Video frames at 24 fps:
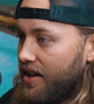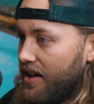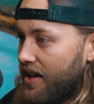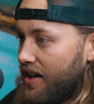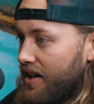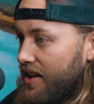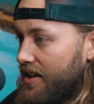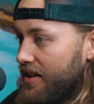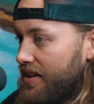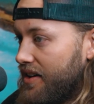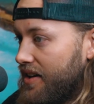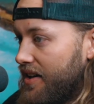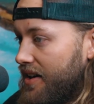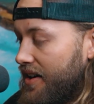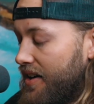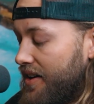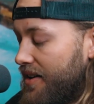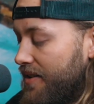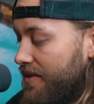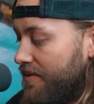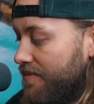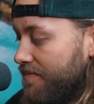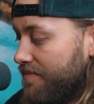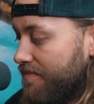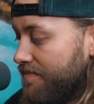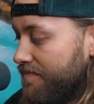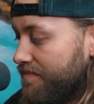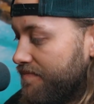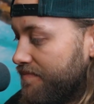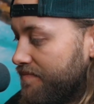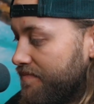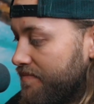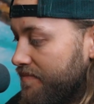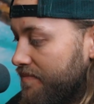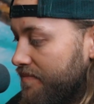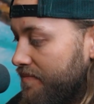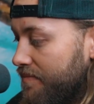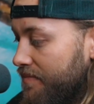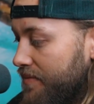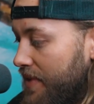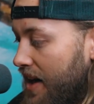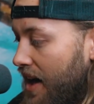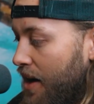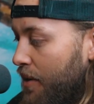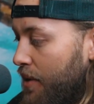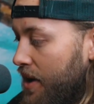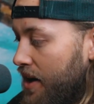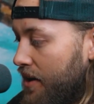And
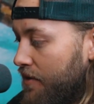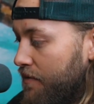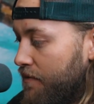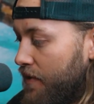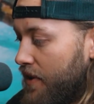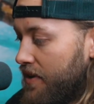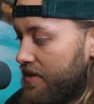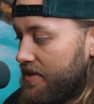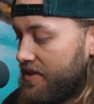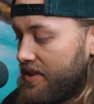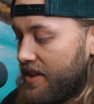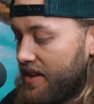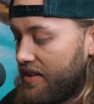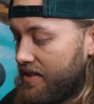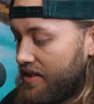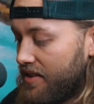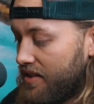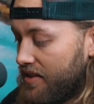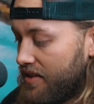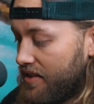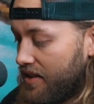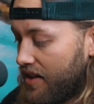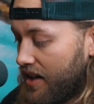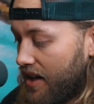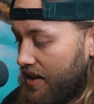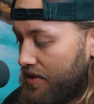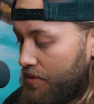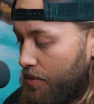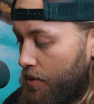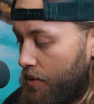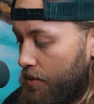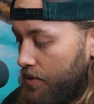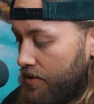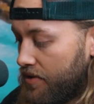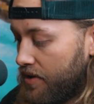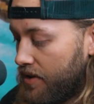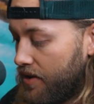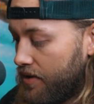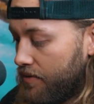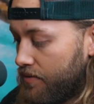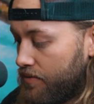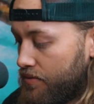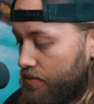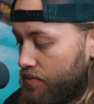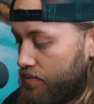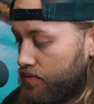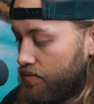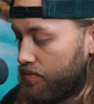yeah, we had a fun season. I guess, what was it,
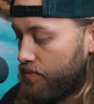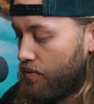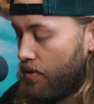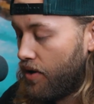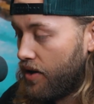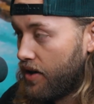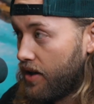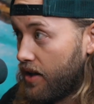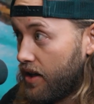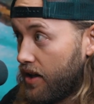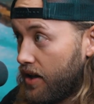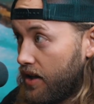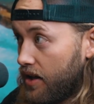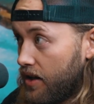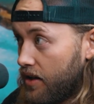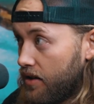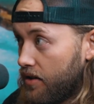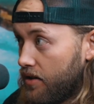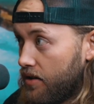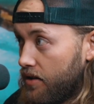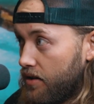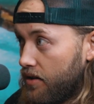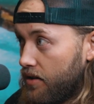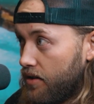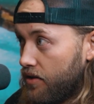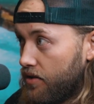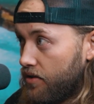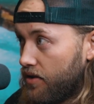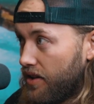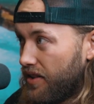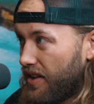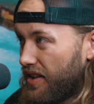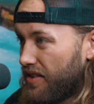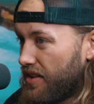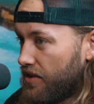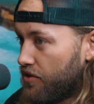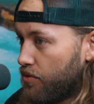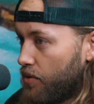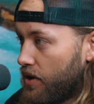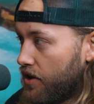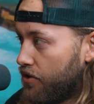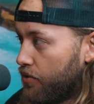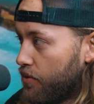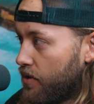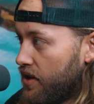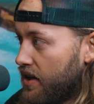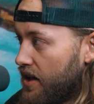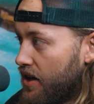
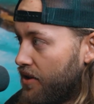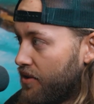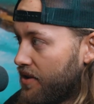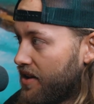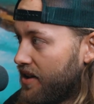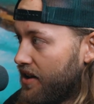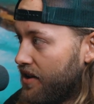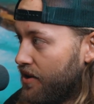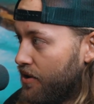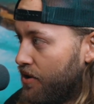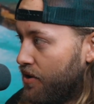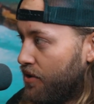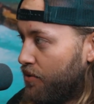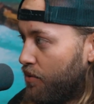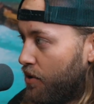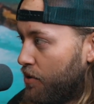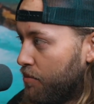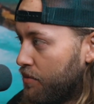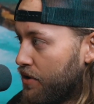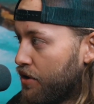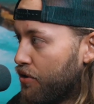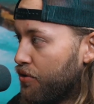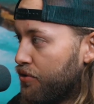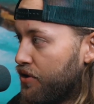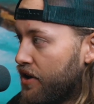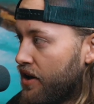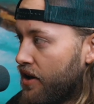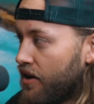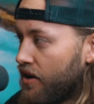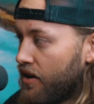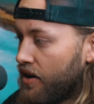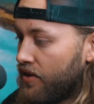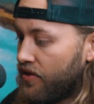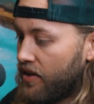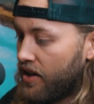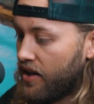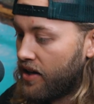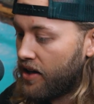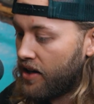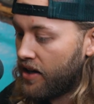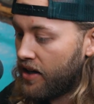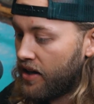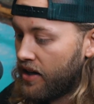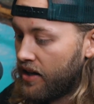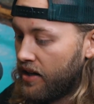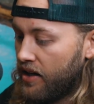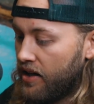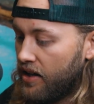23 elk killed, one mule deer, and then
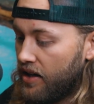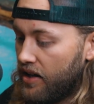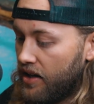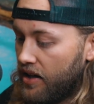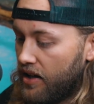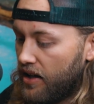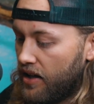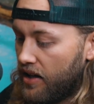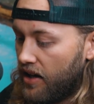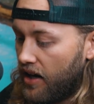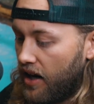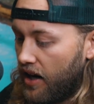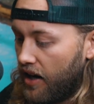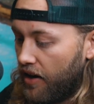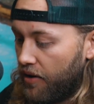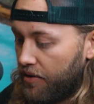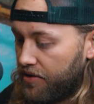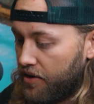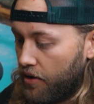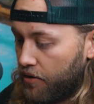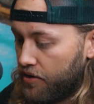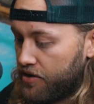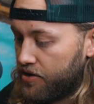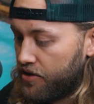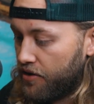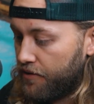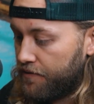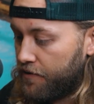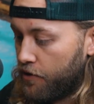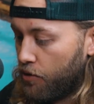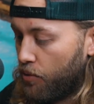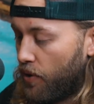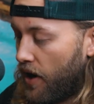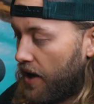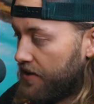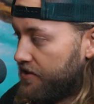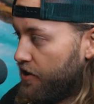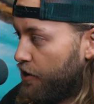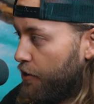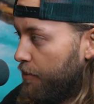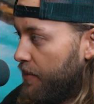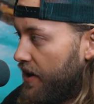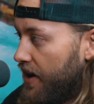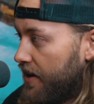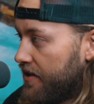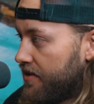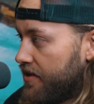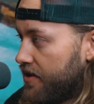I was able to shoot a few whitetail
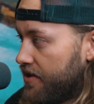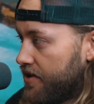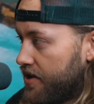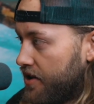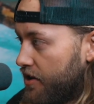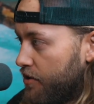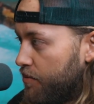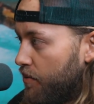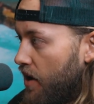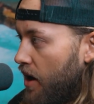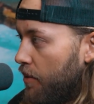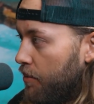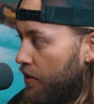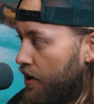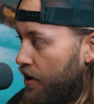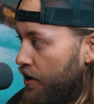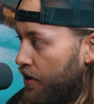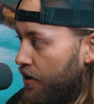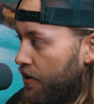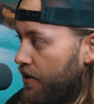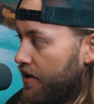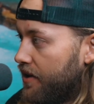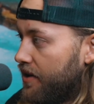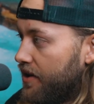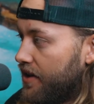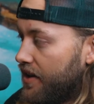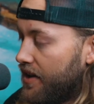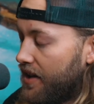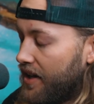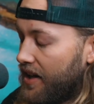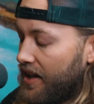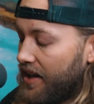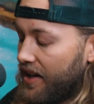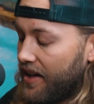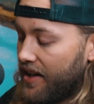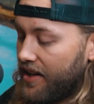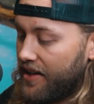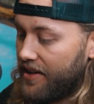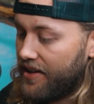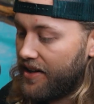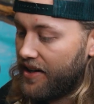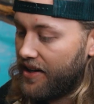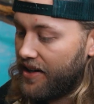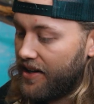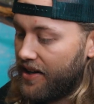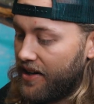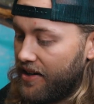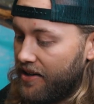bucks this year with my bow, and
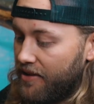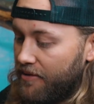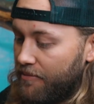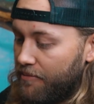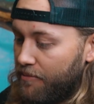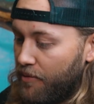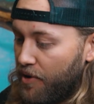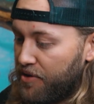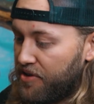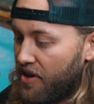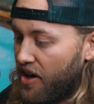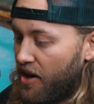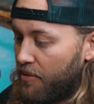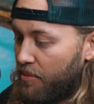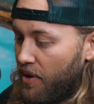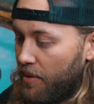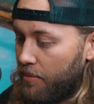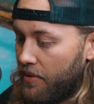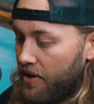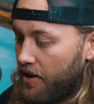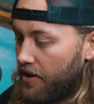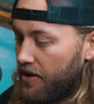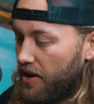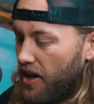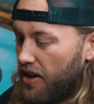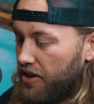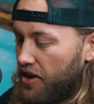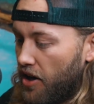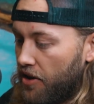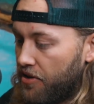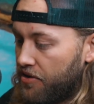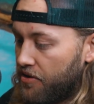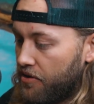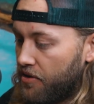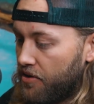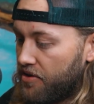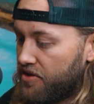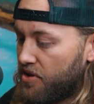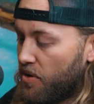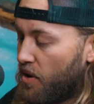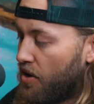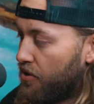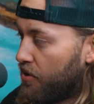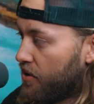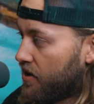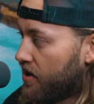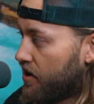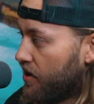was on probably a dozen or so
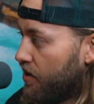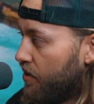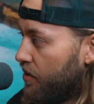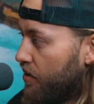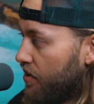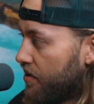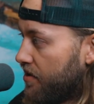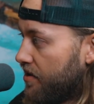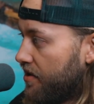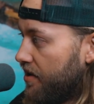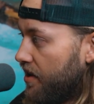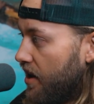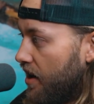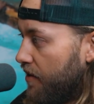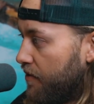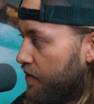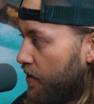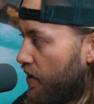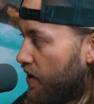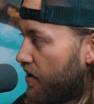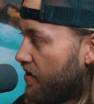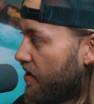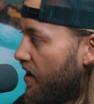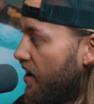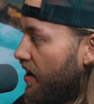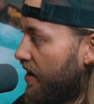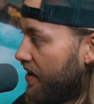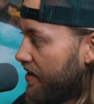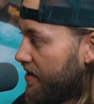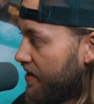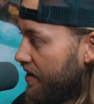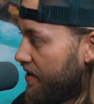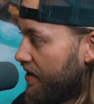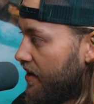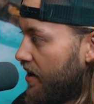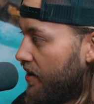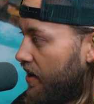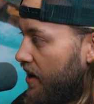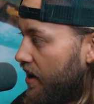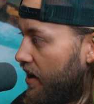other kills for exotics and